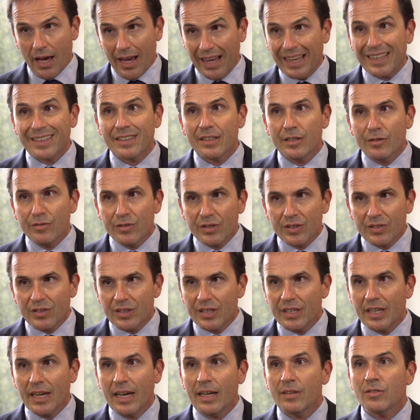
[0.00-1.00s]

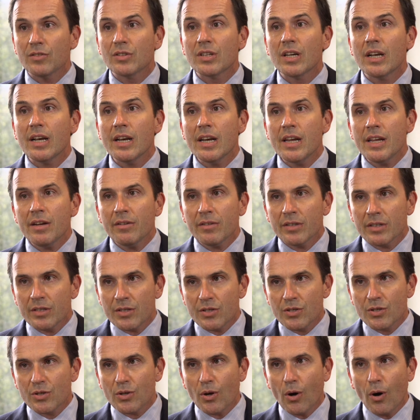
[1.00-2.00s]
activity and
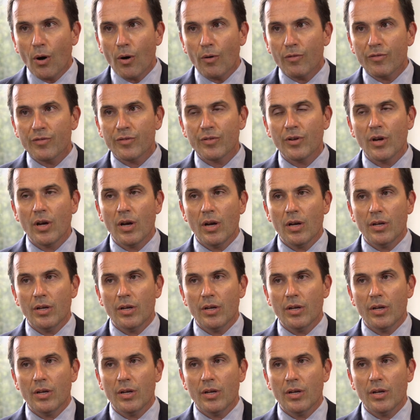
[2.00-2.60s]
clearance of